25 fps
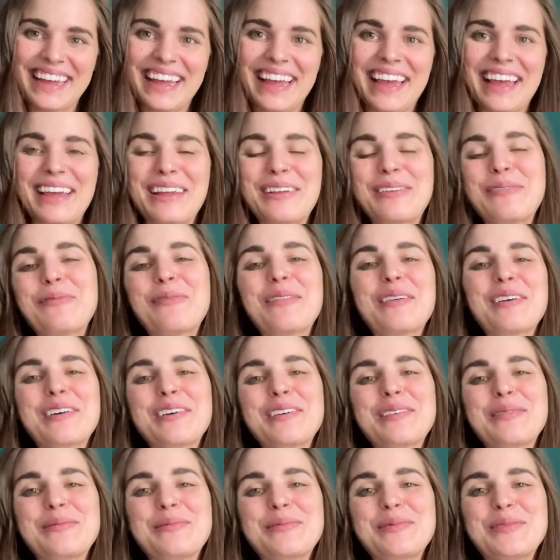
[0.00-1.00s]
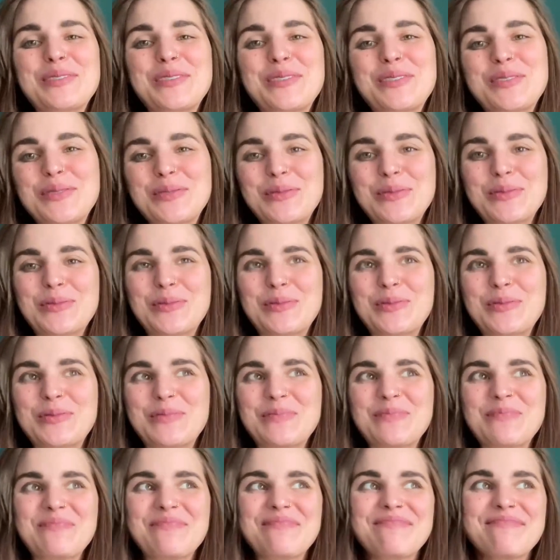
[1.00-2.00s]
and welcome to
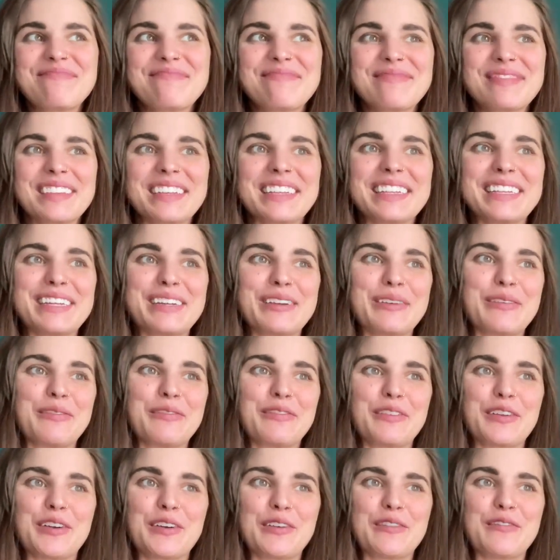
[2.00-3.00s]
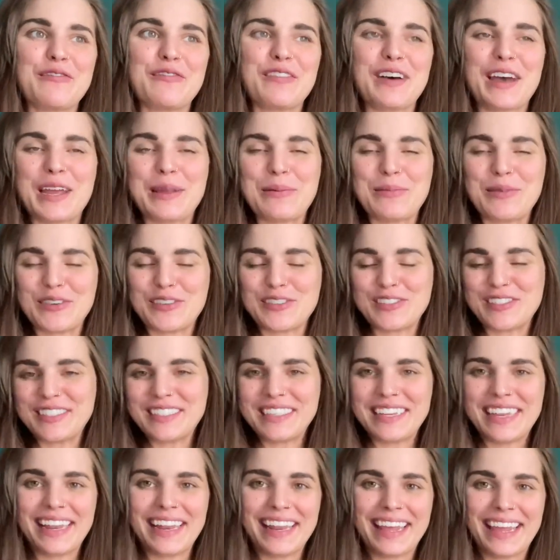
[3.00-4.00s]
the Little Fern Fibers
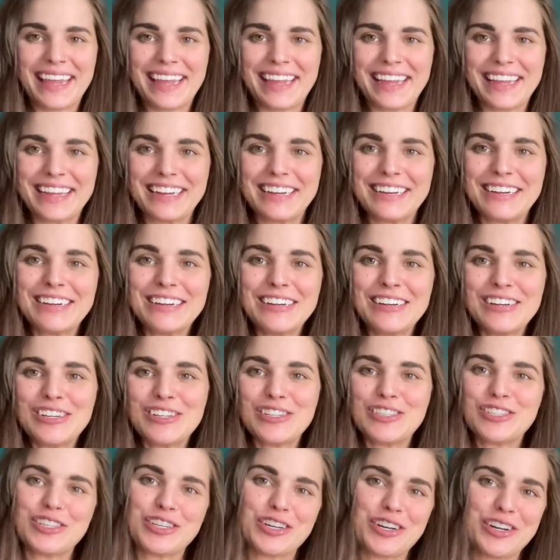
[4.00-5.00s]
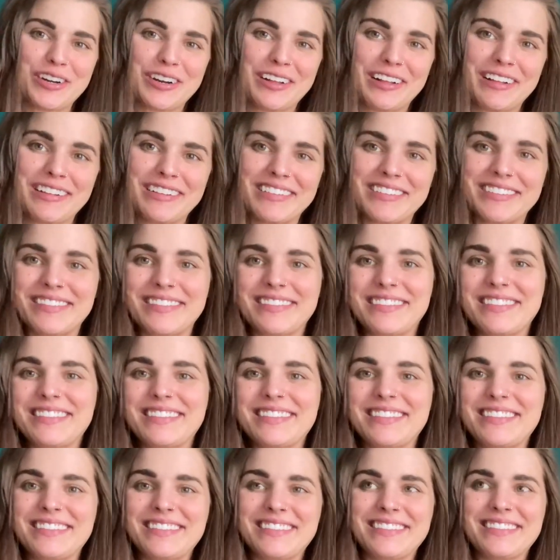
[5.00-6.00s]
knitting journal,
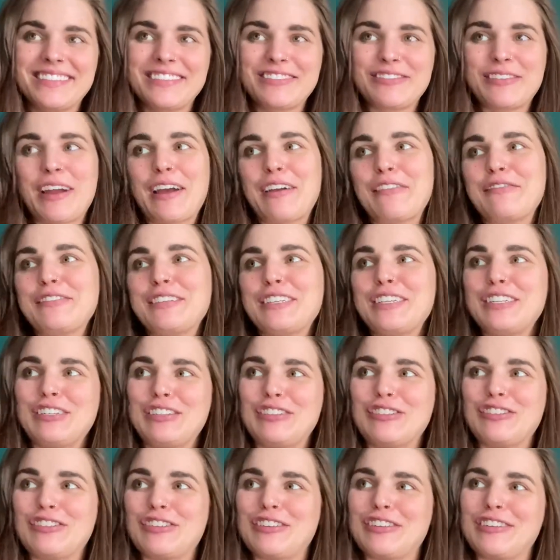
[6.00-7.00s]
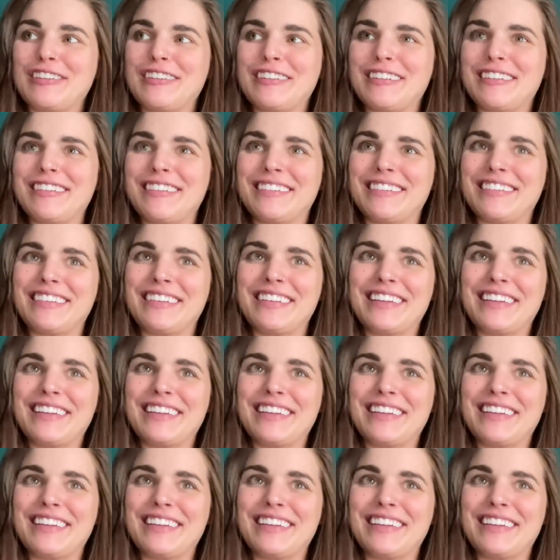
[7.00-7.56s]
crafting journal.